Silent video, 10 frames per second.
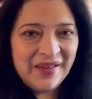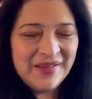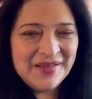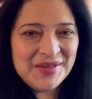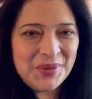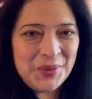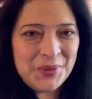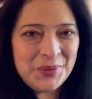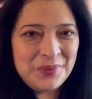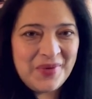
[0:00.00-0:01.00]
And
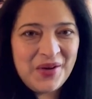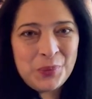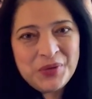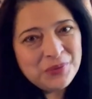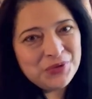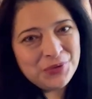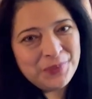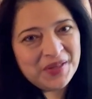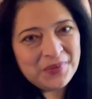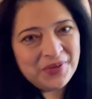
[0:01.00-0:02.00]
so I hope you will join
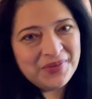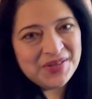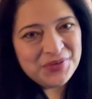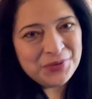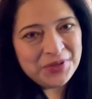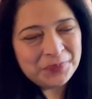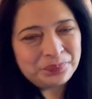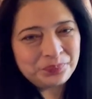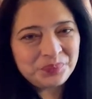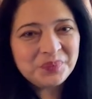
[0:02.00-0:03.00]
me on this journey.
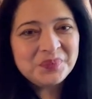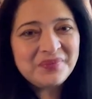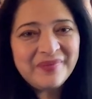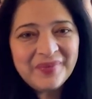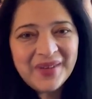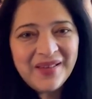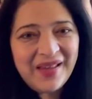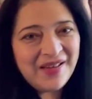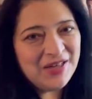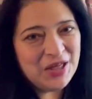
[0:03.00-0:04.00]

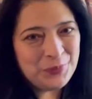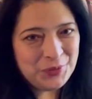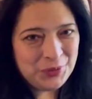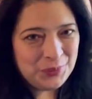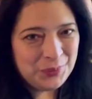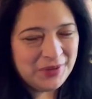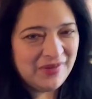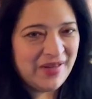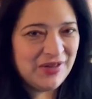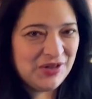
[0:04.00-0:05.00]
Again, if you would
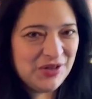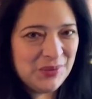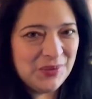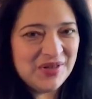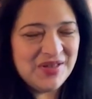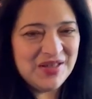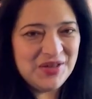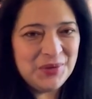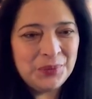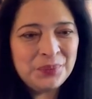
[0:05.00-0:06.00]
like to
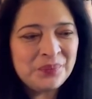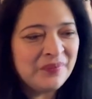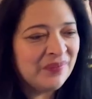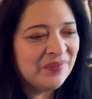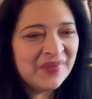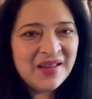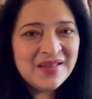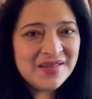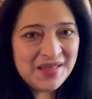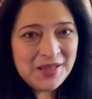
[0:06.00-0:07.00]
continue
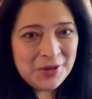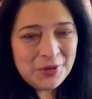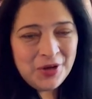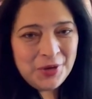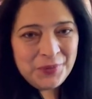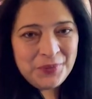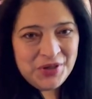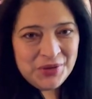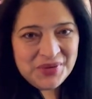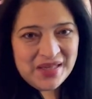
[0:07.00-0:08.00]
seeing the
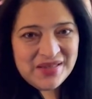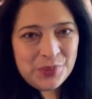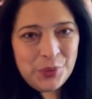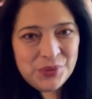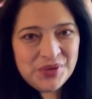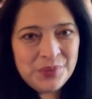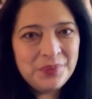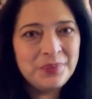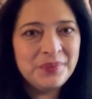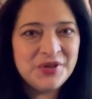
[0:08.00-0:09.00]
videos as I post
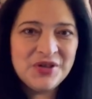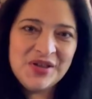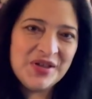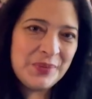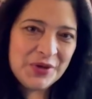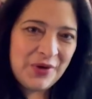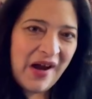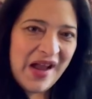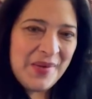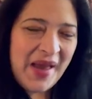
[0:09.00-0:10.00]
them, just
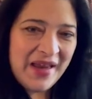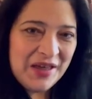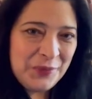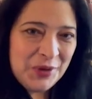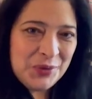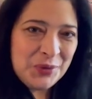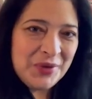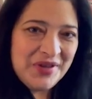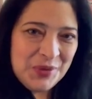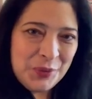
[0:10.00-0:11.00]
subscribe. And if you
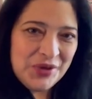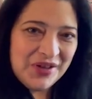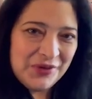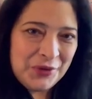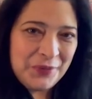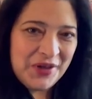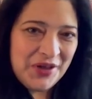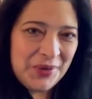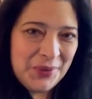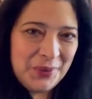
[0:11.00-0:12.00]
enjoyed this particular
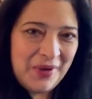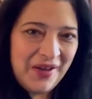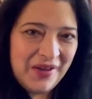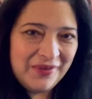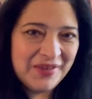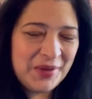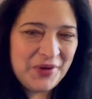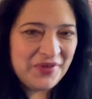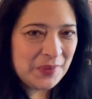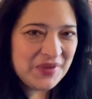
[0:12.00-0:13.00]
video, give it
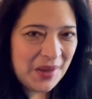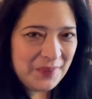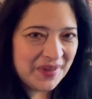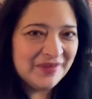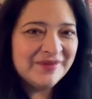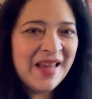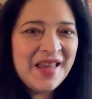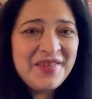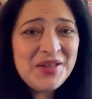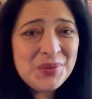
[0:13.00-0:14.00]
a thumbs up.
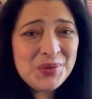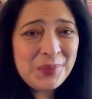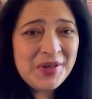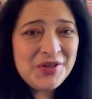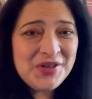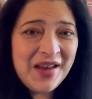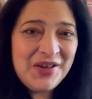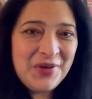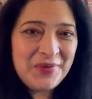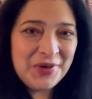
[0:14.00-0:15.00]
Thank you so much,
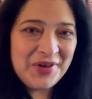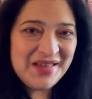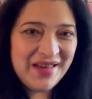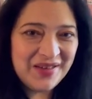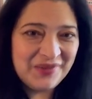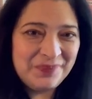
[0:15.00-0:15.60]
and you have a great day.